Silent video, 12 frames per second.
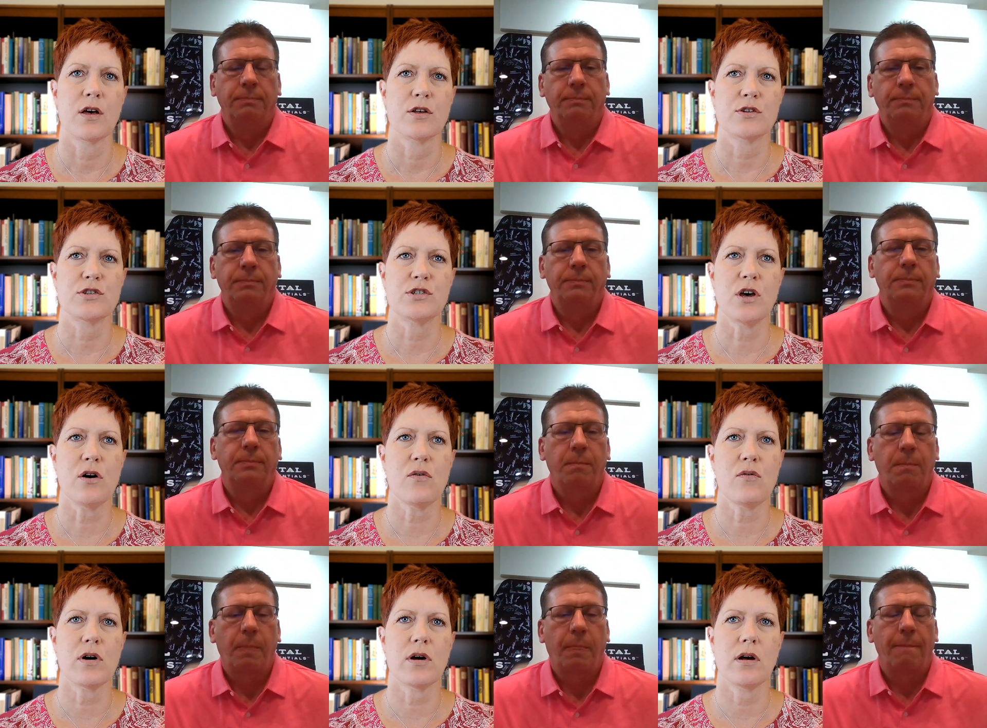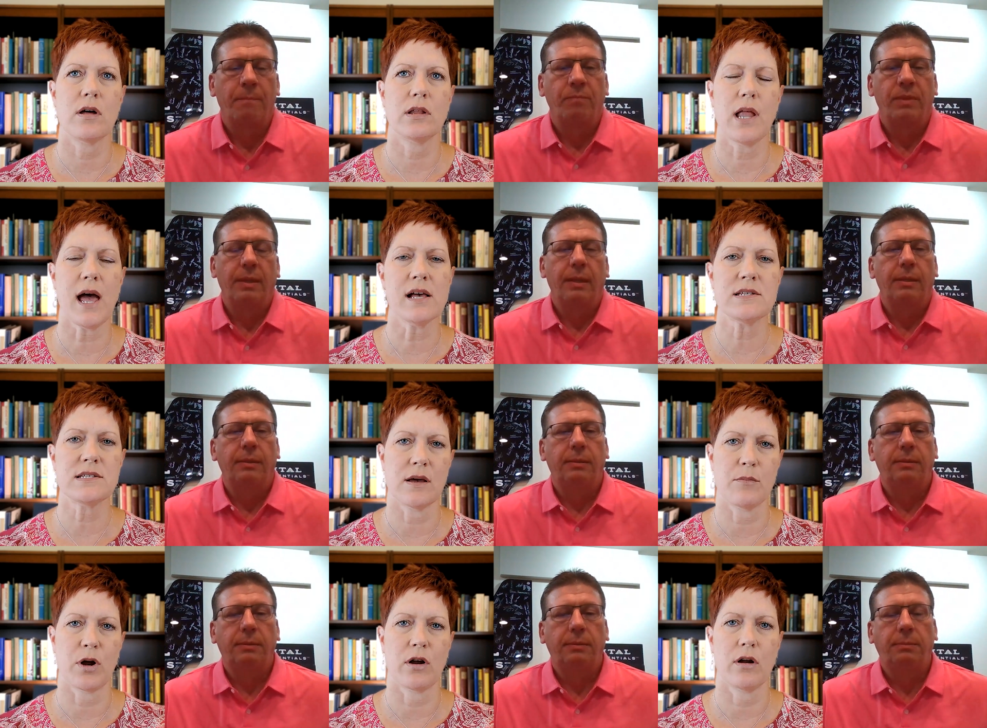Speaker 1: So last
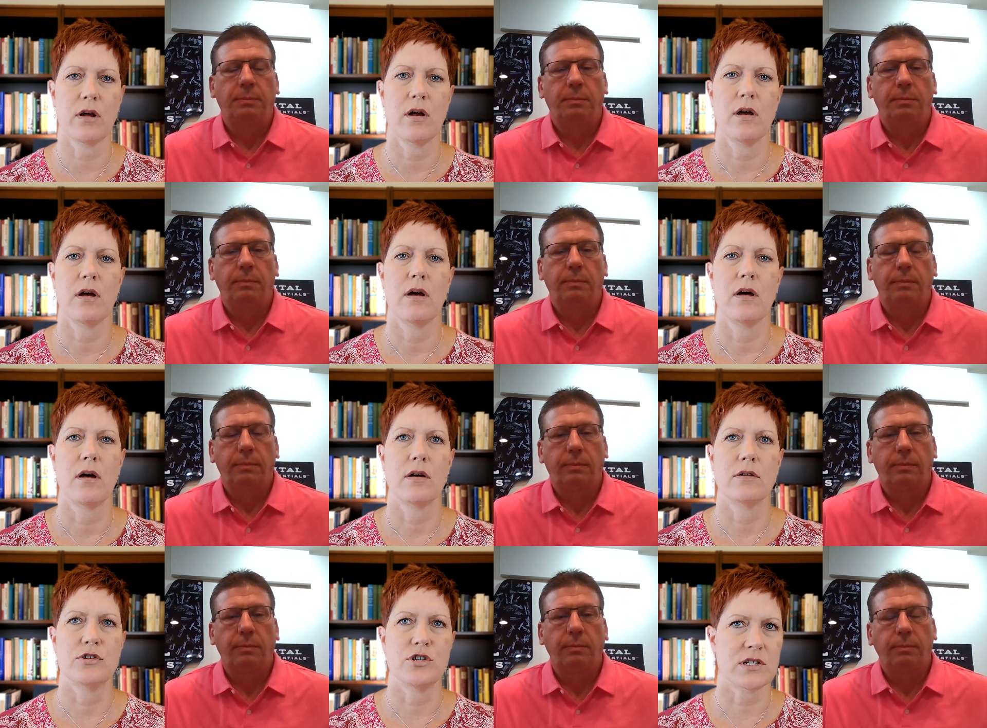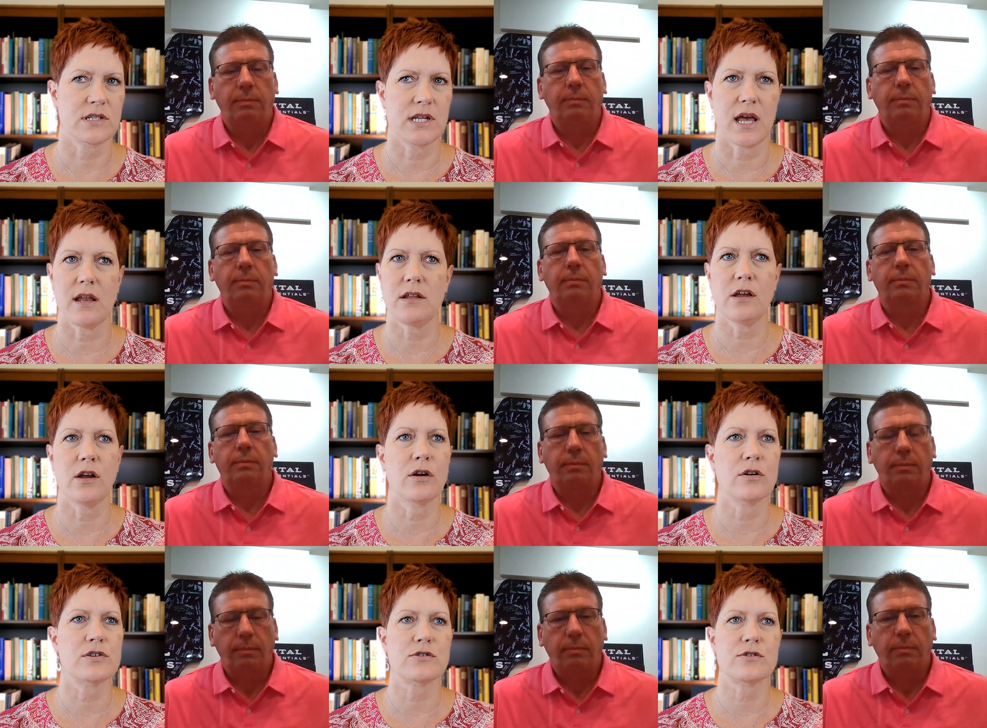summer, just 10
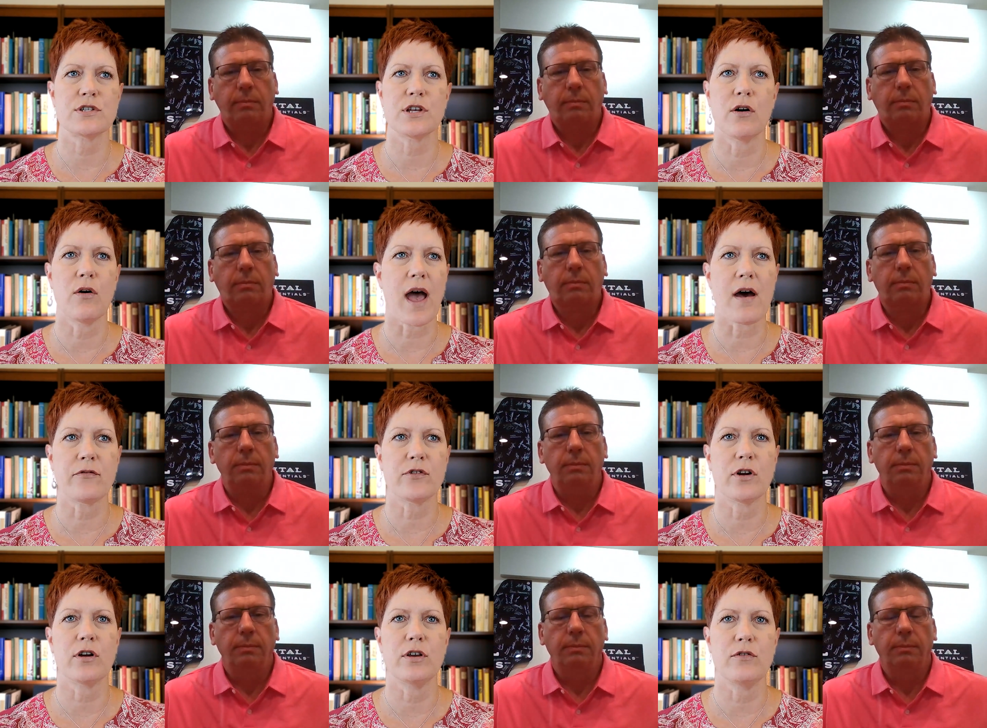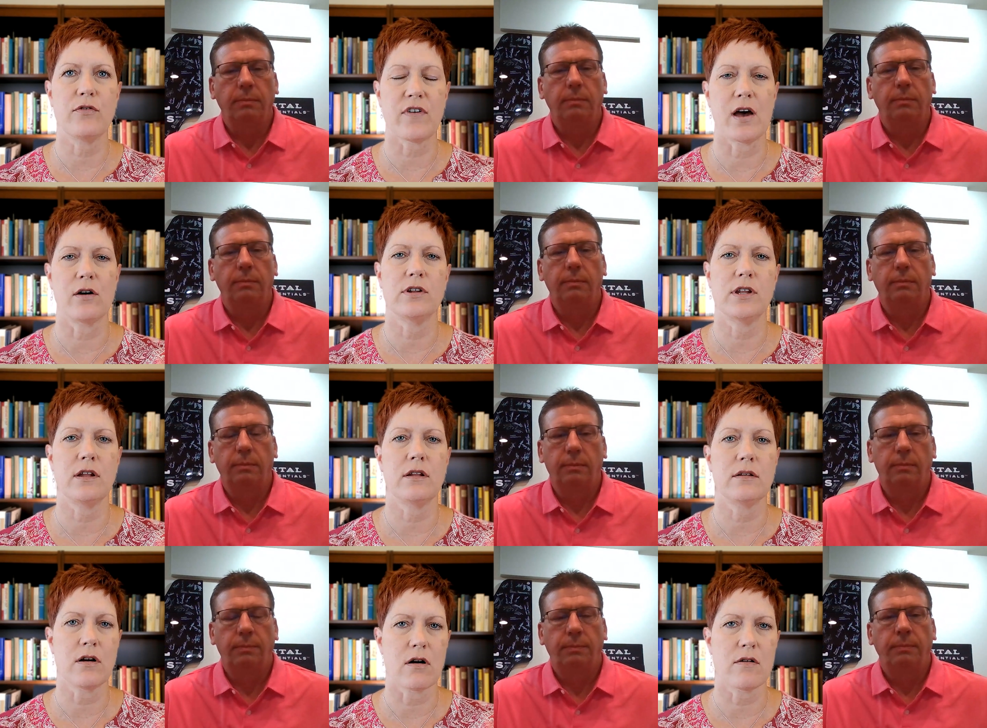years or so after you
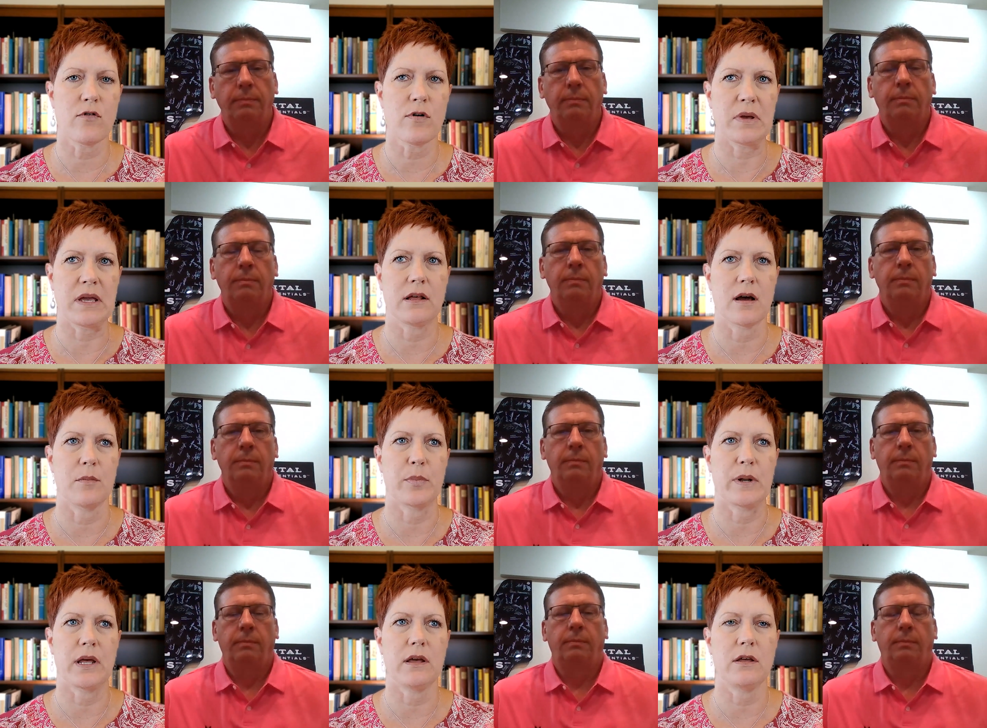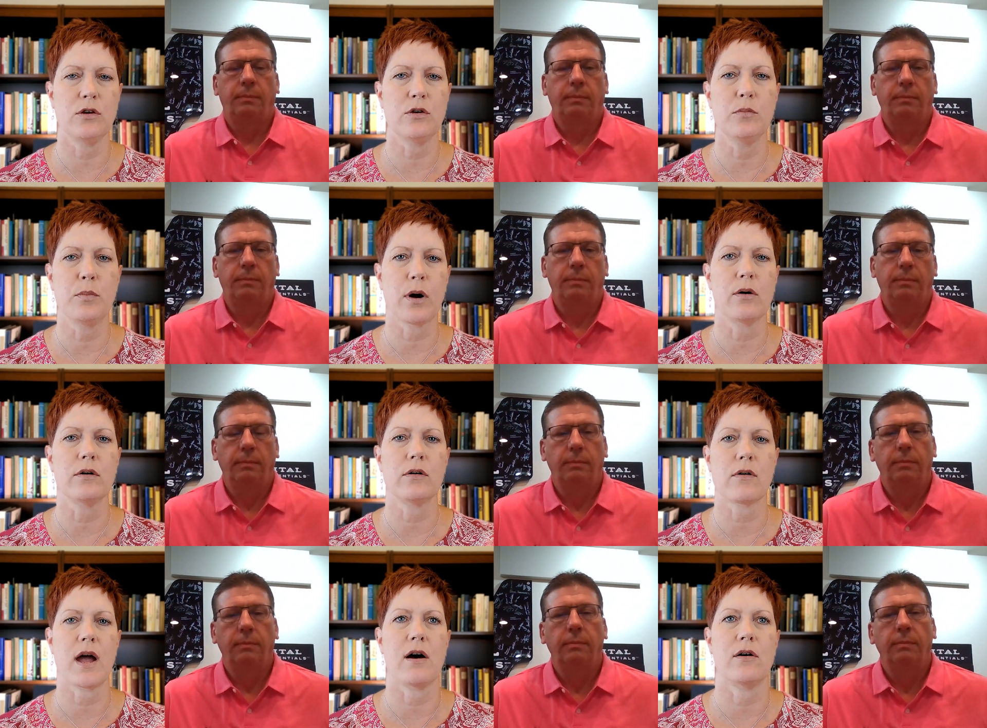founded Carnivore Meat Company, you broke
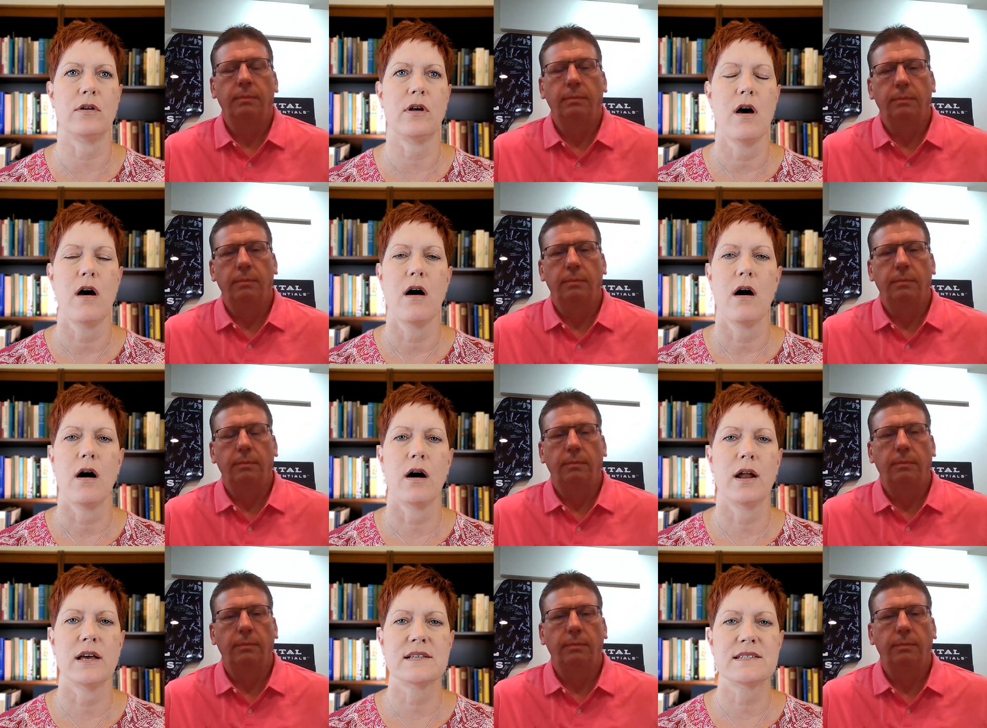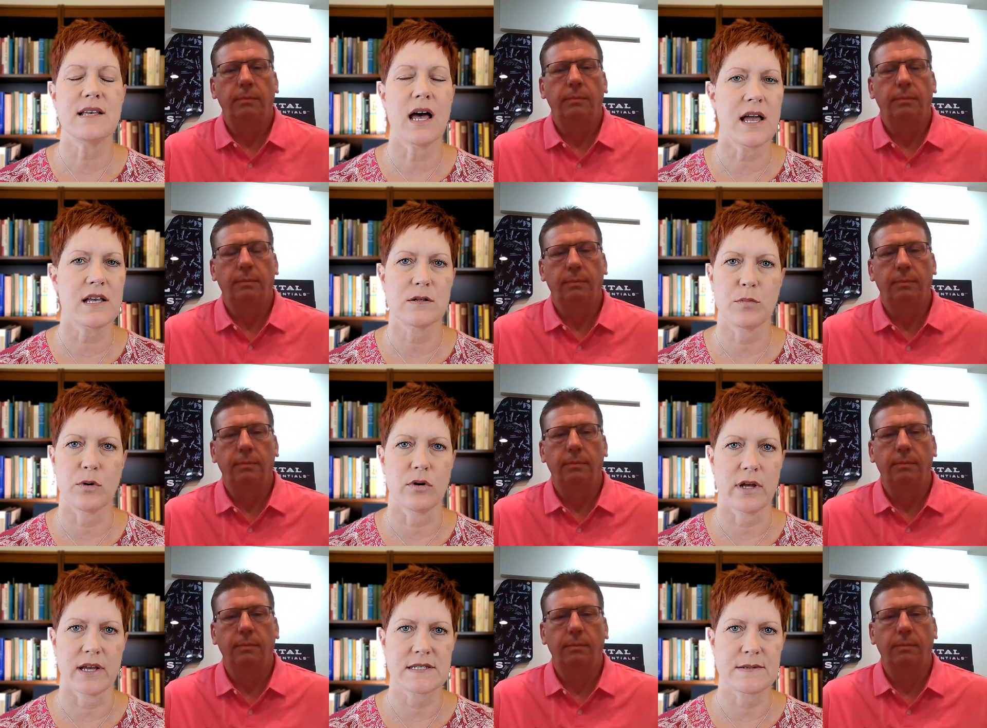ground on a sizable
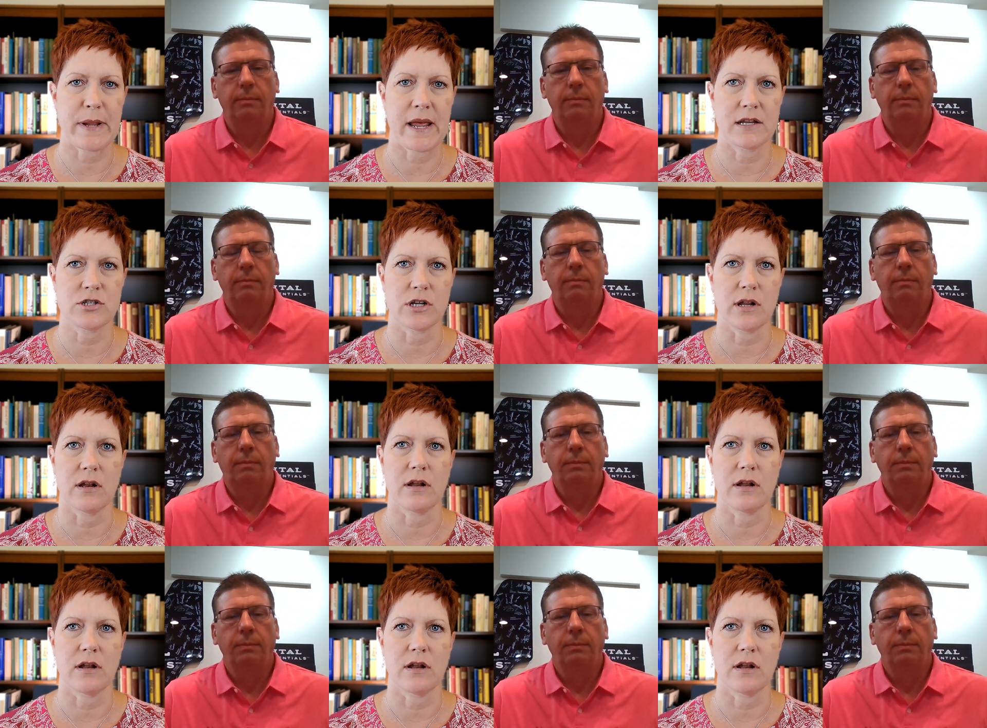expansion,